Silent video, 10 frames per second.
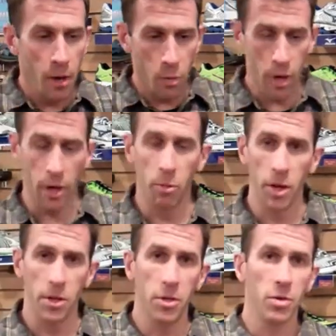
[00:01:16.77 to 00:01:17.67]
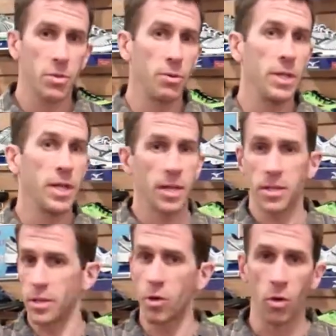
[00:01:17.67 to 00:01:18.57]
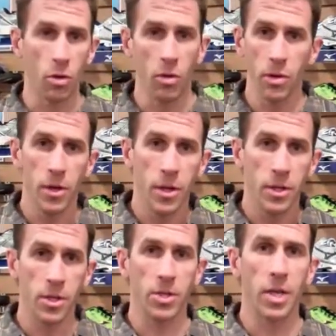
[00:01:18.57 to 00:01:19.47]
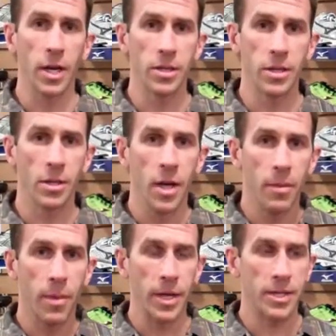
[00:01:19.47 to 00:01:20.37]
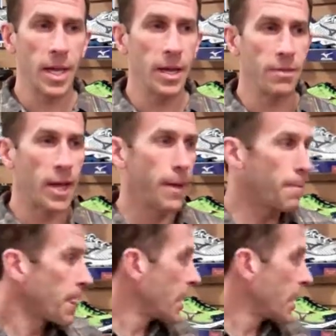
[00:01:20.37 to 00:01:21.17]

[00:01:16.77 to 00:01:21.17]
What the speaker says: What I want to do is pretext this whole discussion by saying that